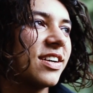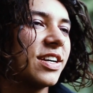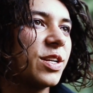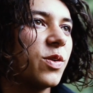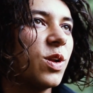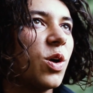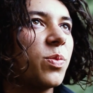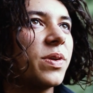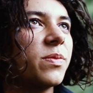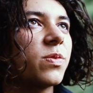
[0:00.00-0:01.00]
I know a lot
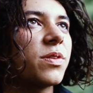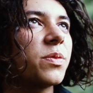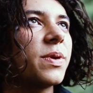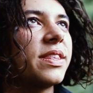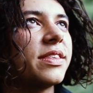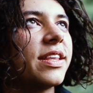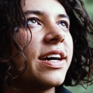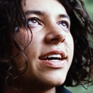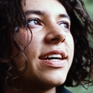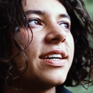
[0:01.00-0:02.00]
of people that went
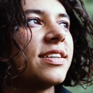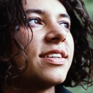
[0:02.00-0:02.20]
there